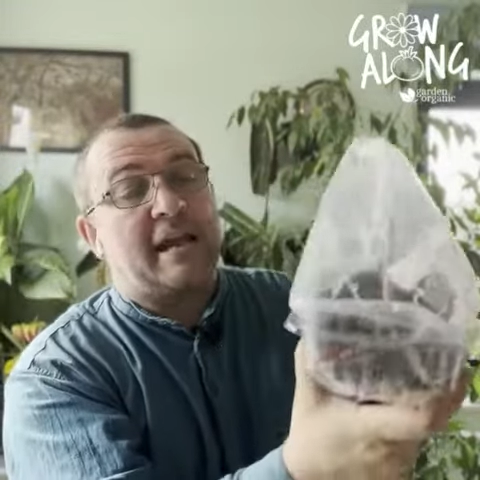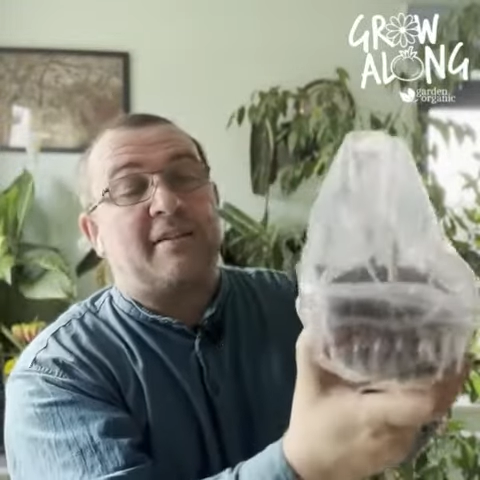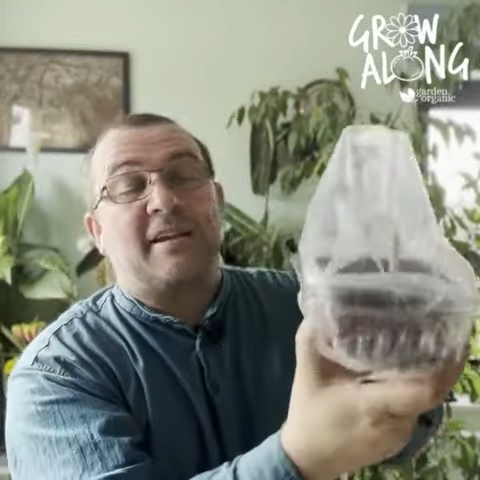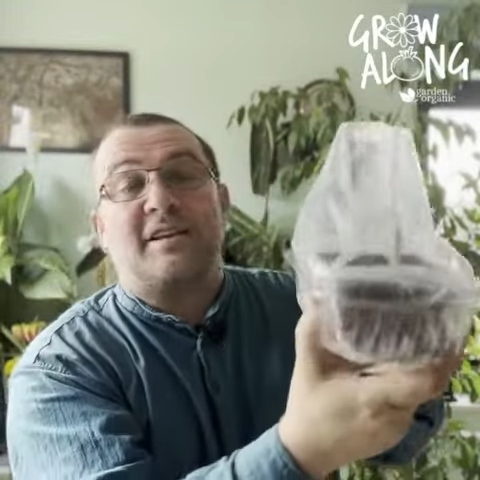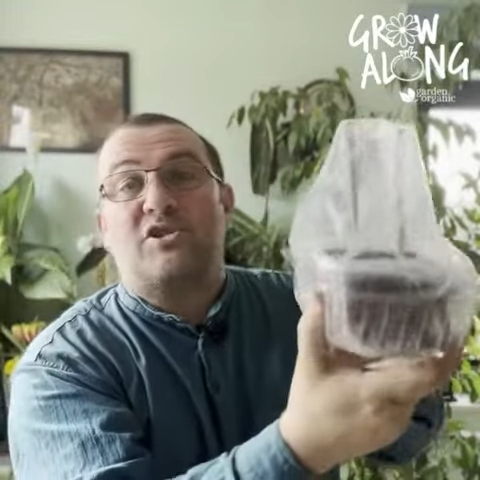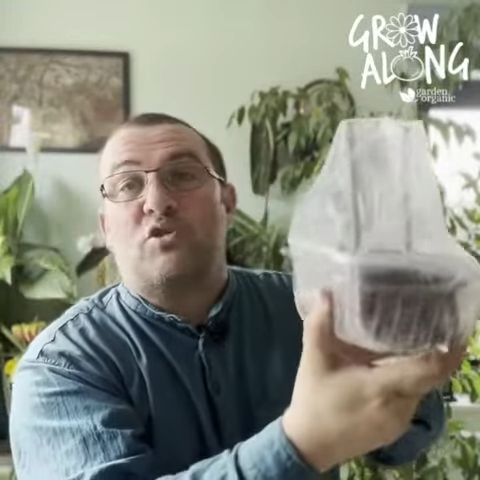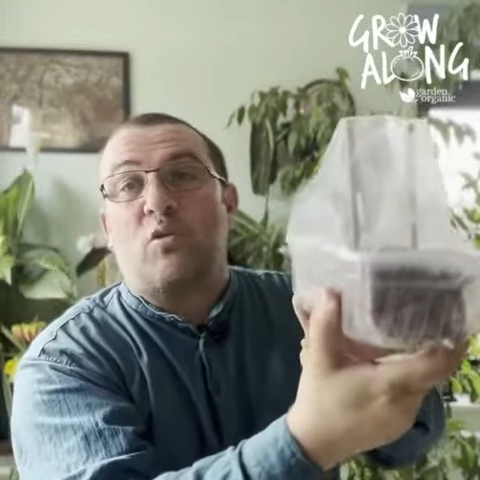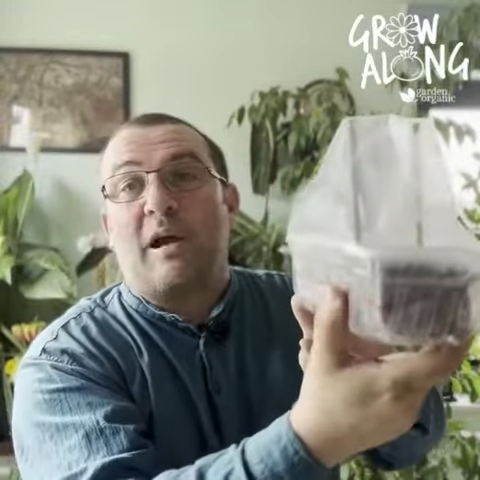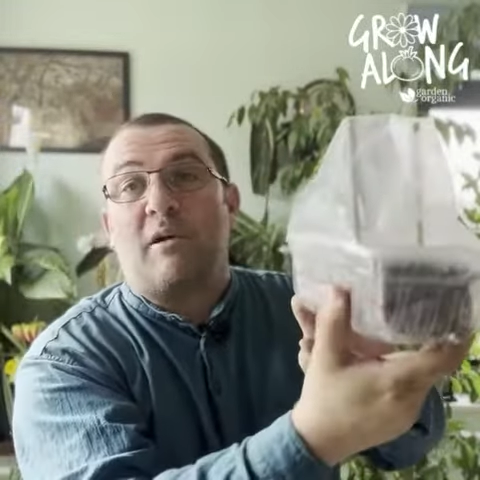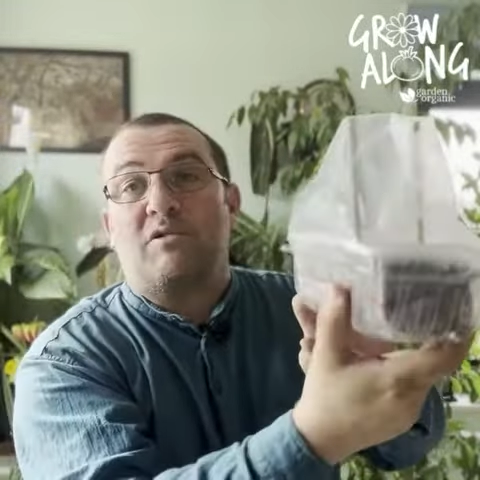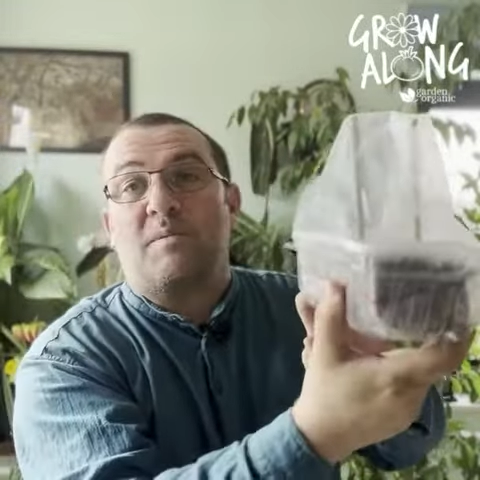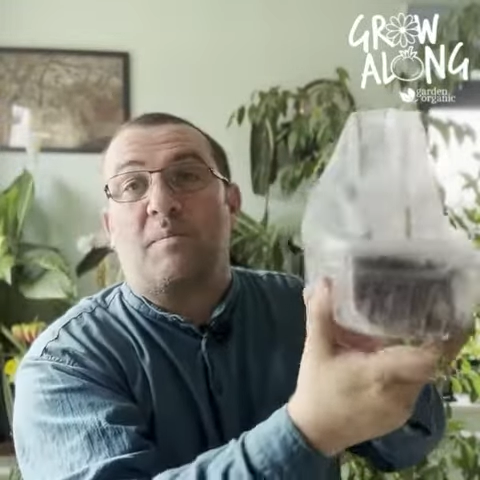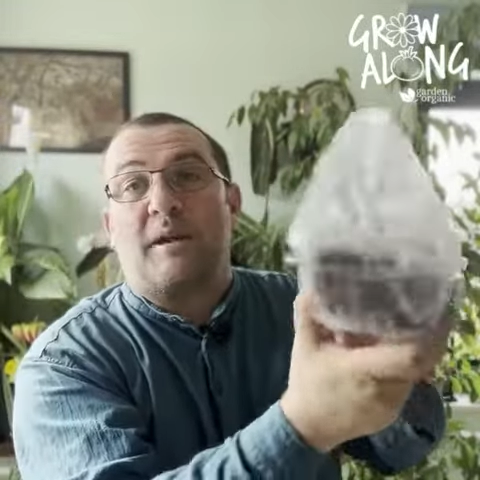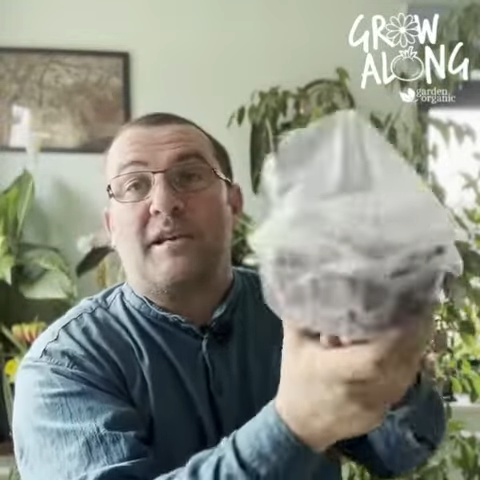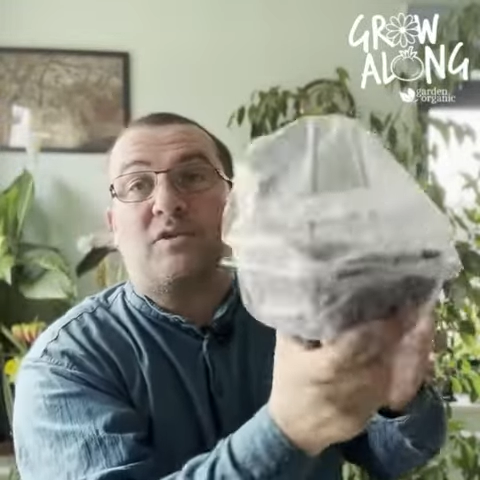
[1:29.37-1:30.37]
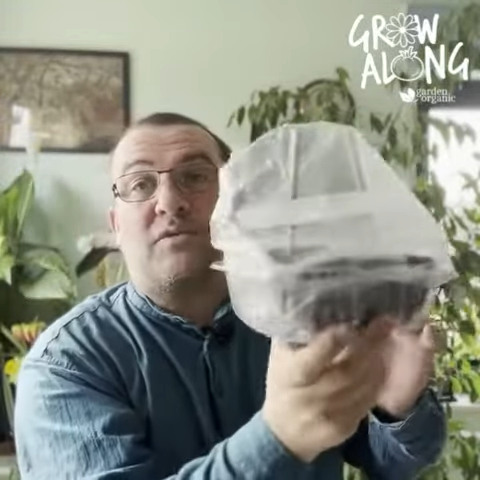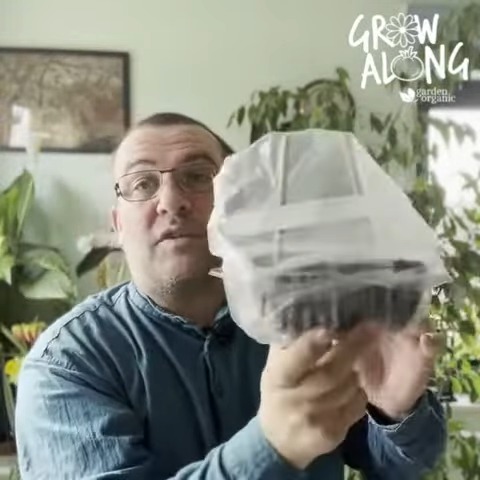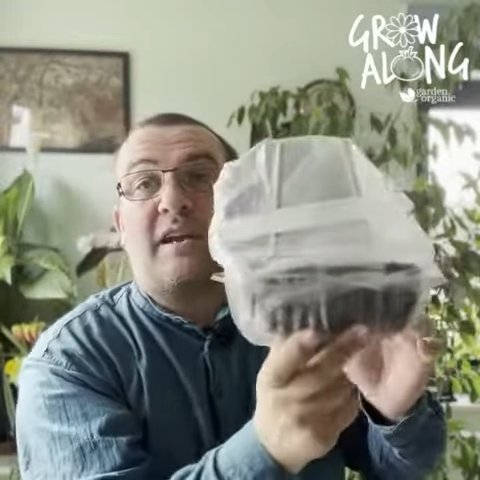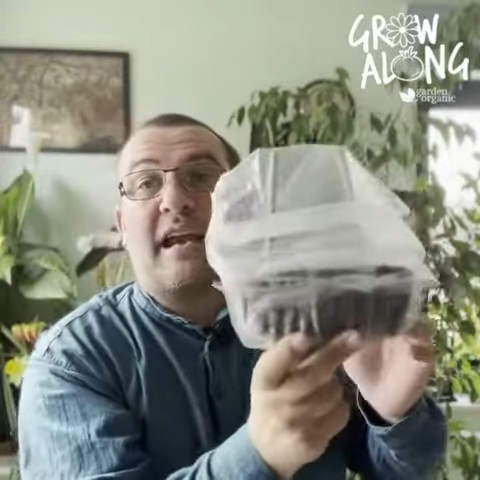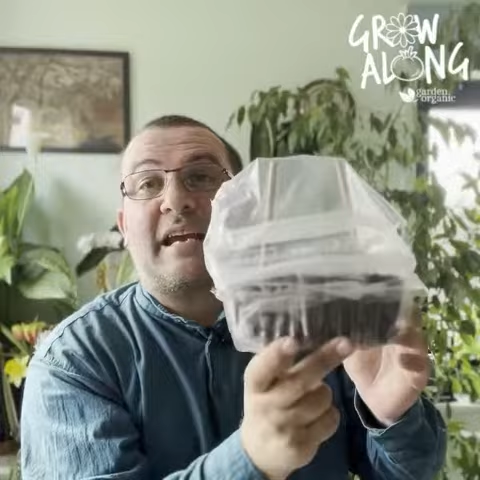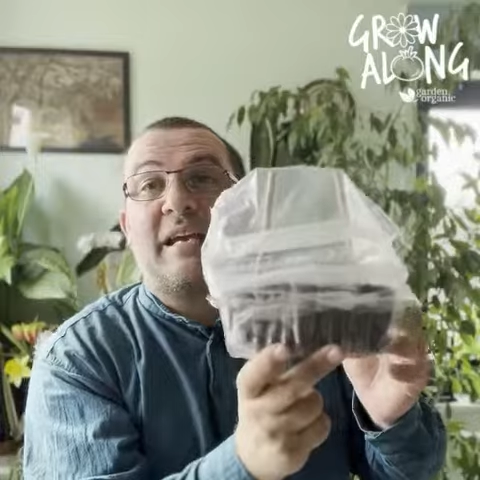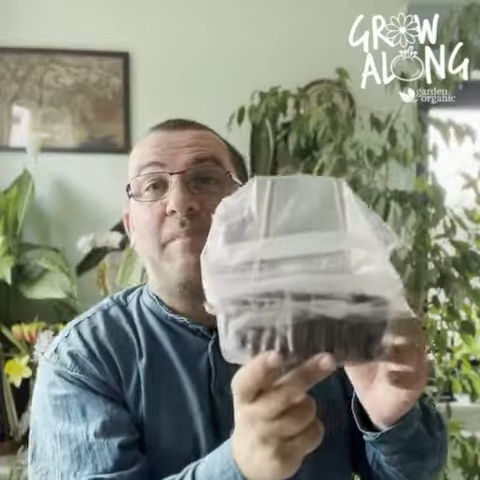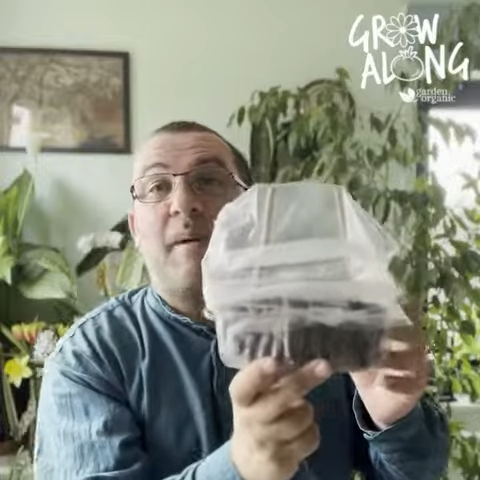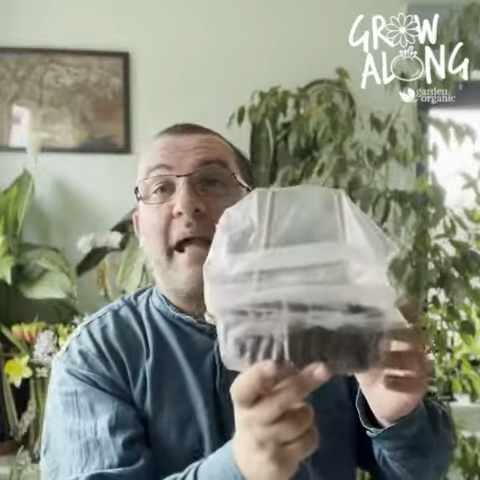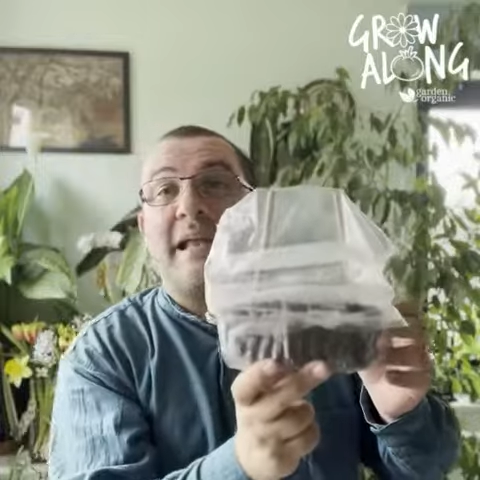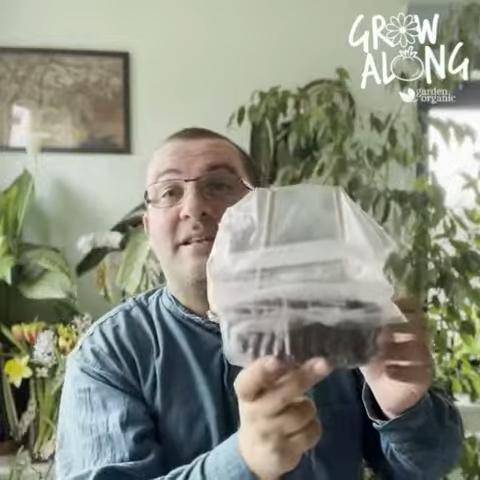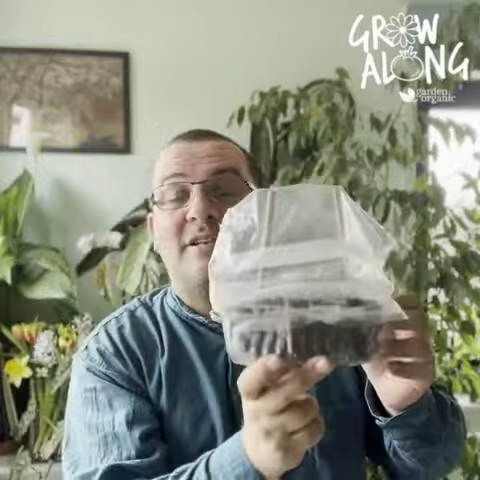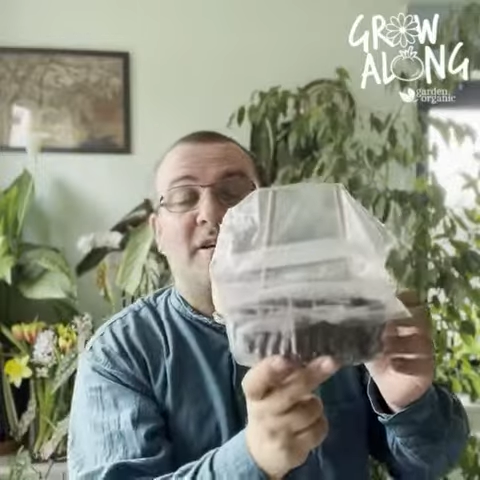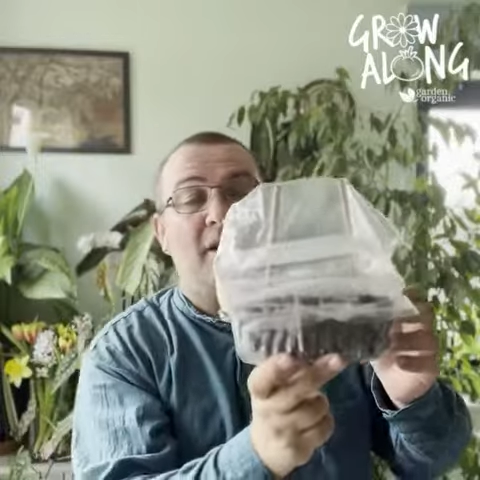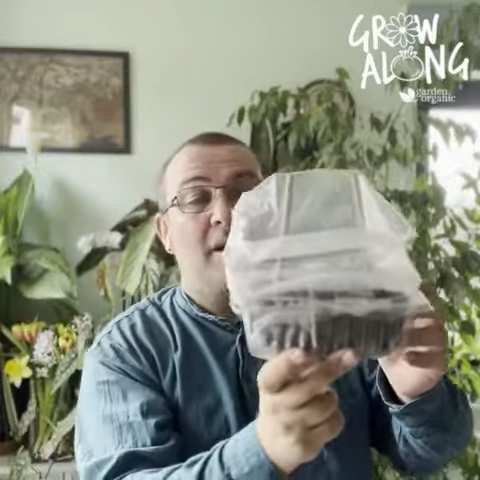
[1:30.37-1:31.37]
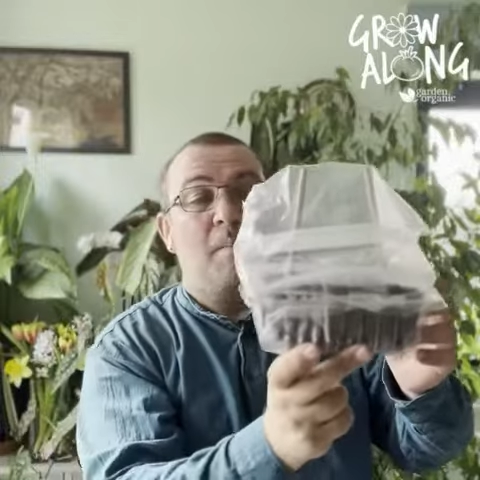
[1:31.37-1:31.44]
and then it's all held in place with a alaki band,